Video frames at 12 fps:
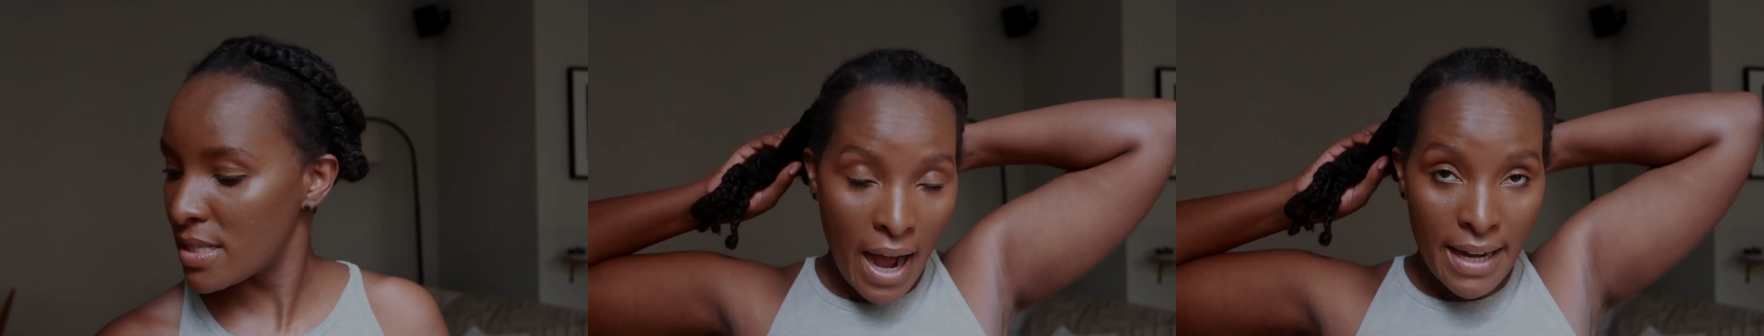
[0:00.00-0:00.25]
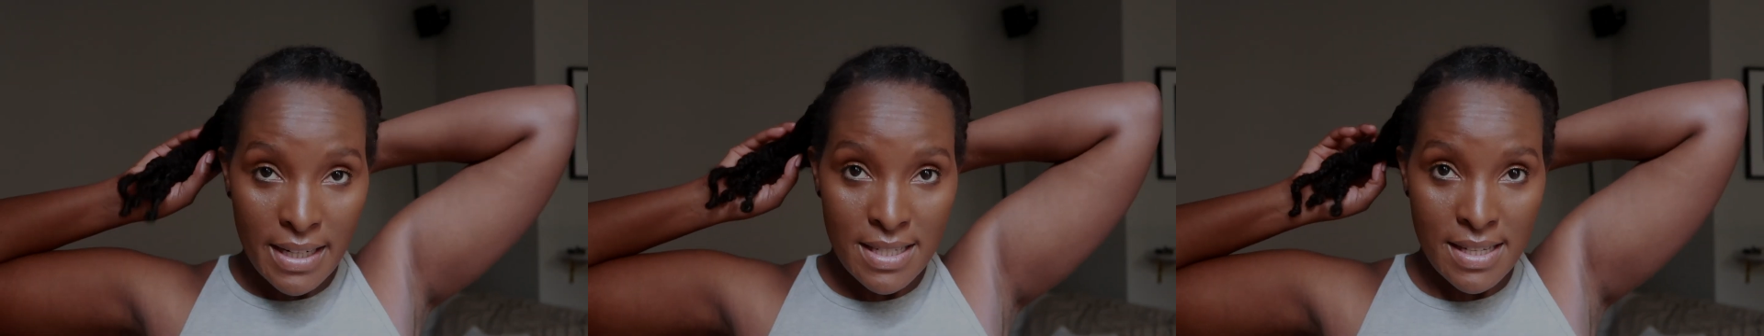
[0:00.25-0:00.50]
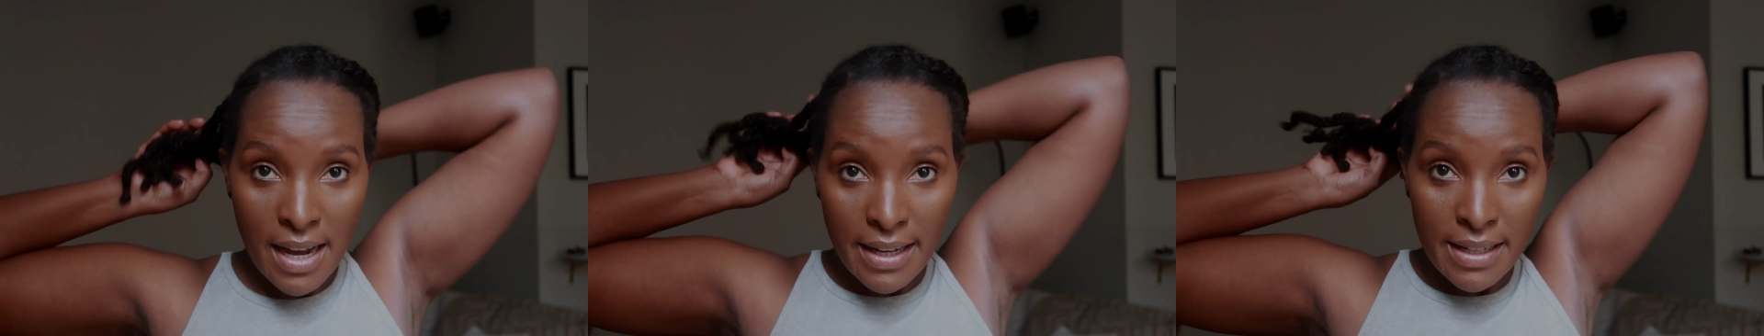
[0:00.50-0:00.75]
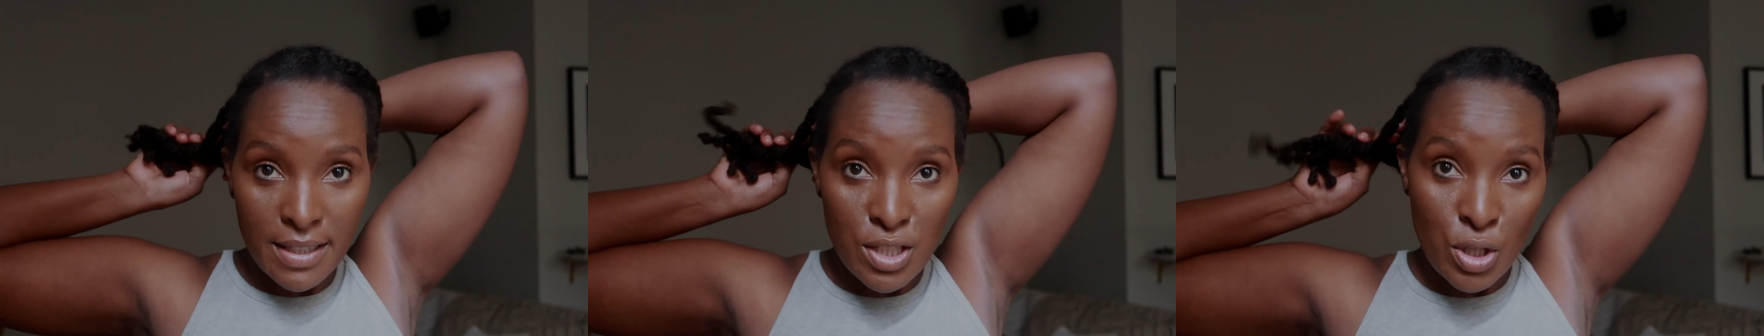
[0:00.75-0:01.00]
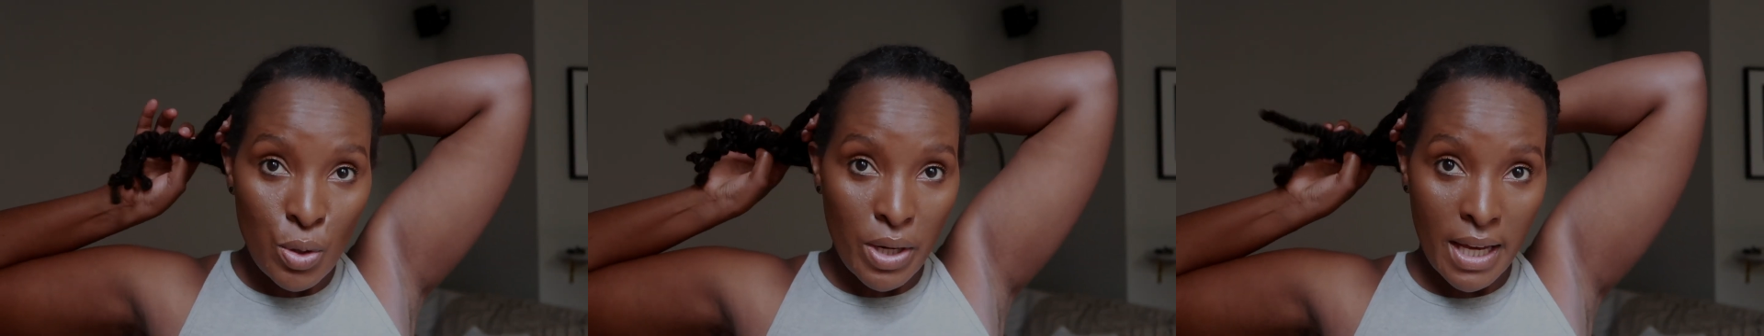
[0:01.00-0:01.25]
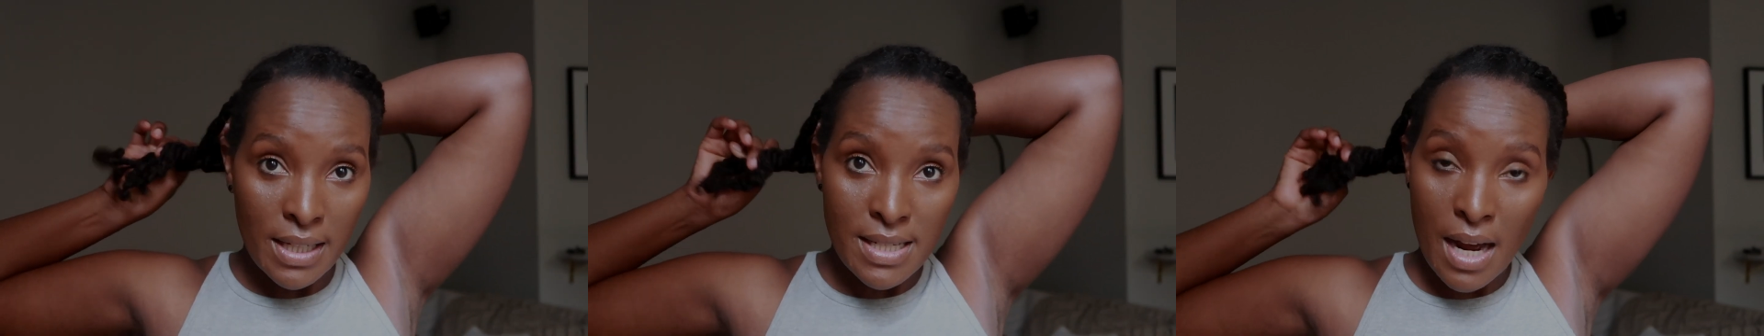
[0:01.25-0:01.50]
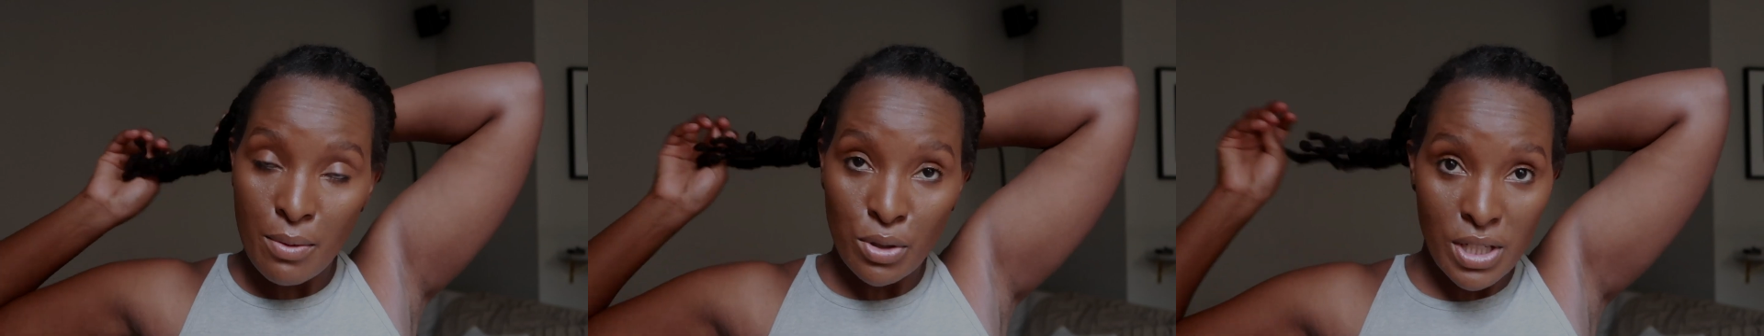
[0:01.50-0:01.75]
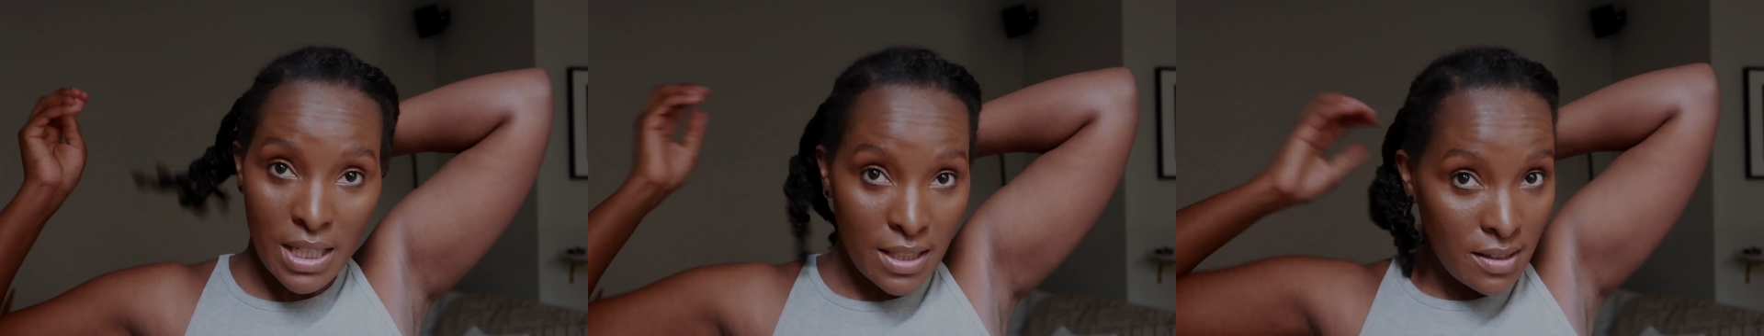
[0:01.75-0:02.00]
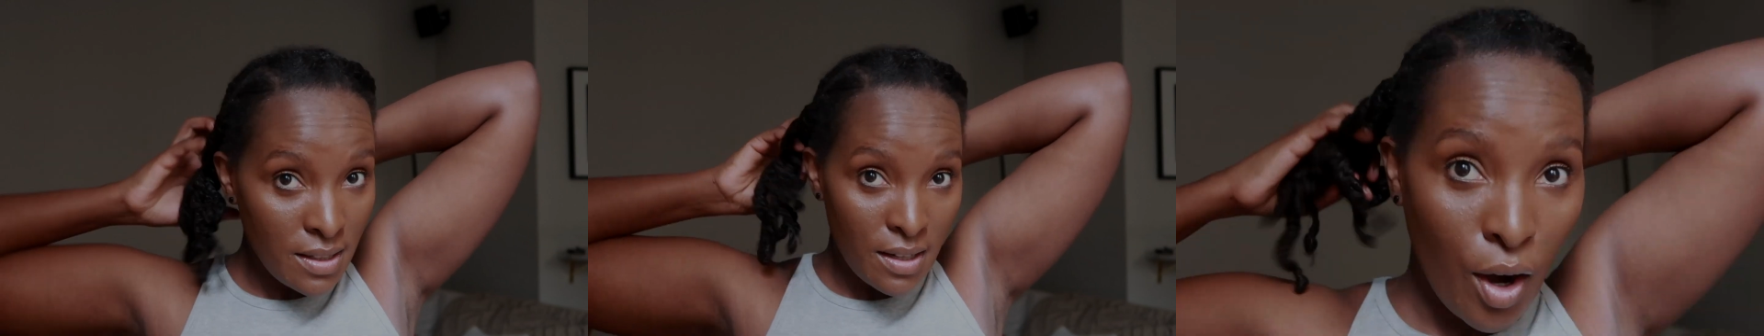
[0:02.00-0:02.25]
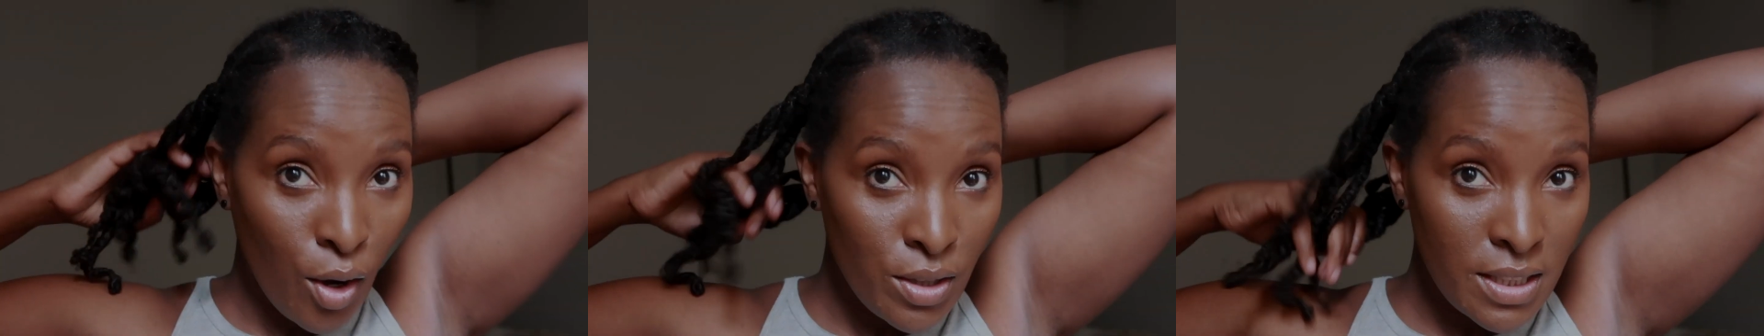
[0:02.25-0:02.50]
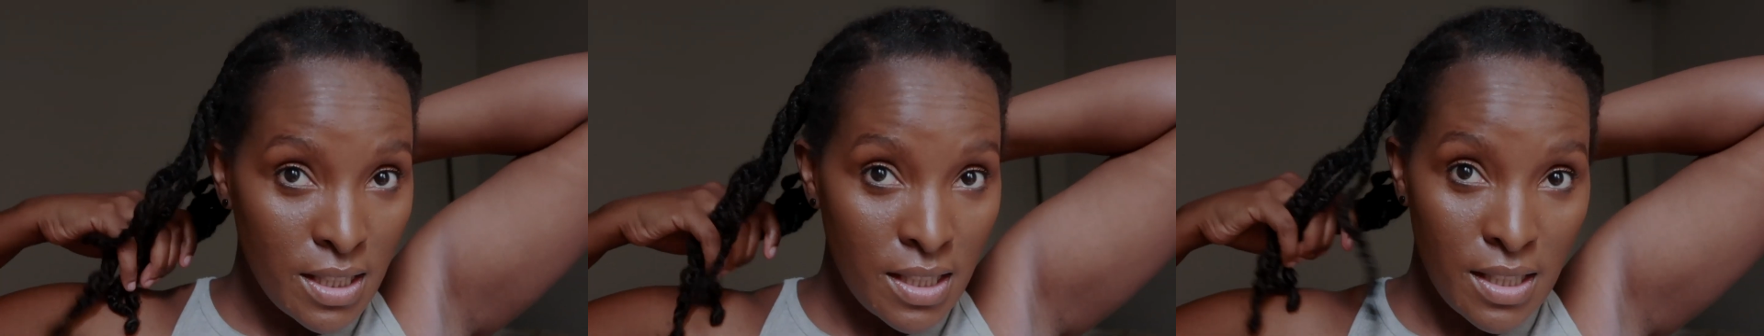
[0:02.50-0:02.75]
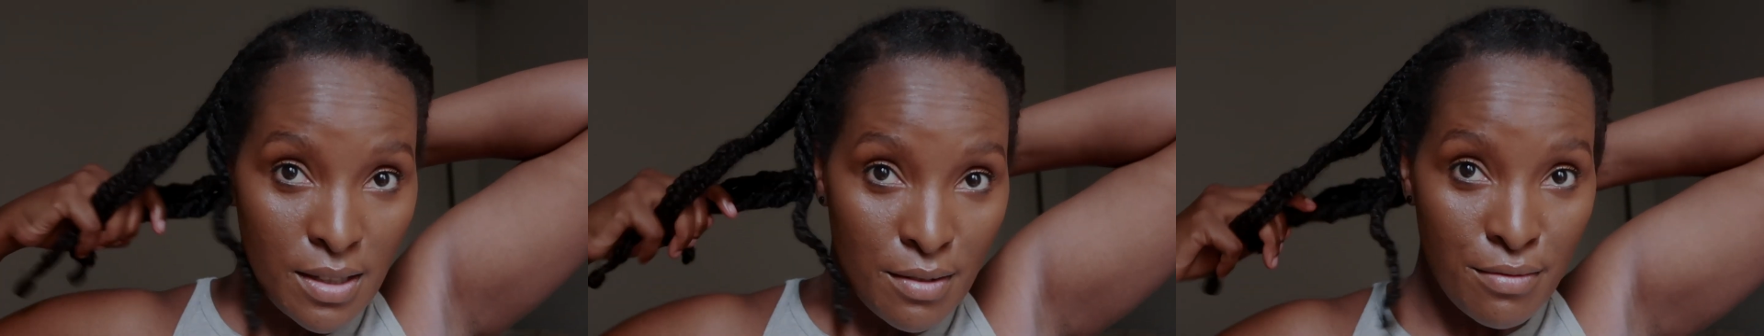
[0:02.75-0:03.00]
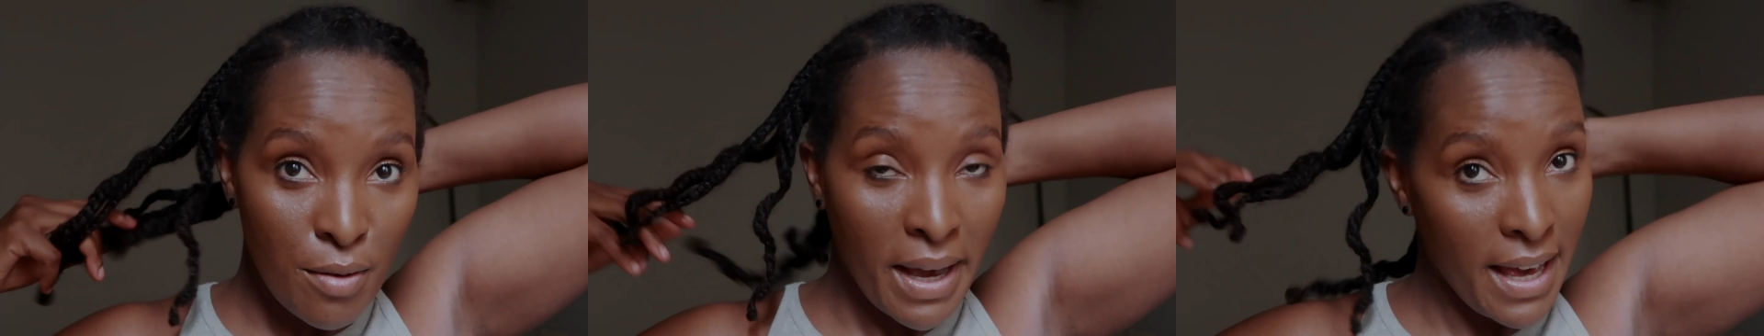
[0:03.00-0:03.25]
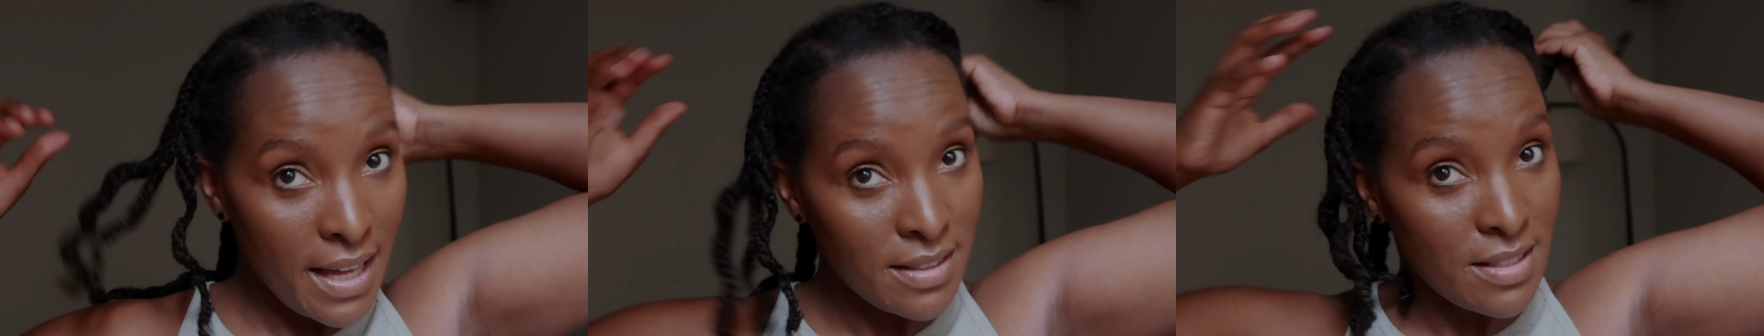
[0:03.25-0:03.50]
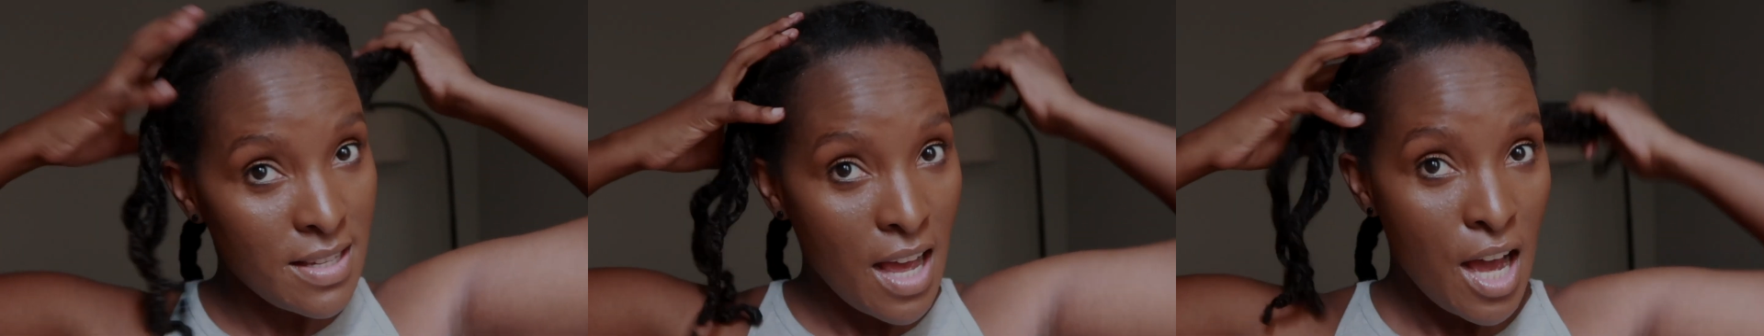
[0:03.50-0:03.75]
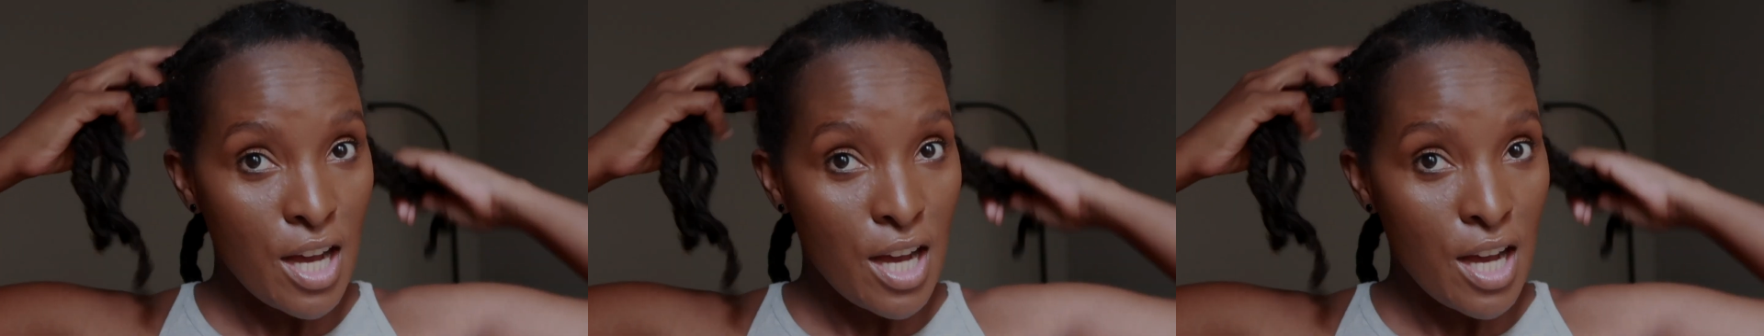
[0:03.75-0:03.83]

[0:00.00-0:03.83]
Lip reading: I decided to create a routine only for my ends.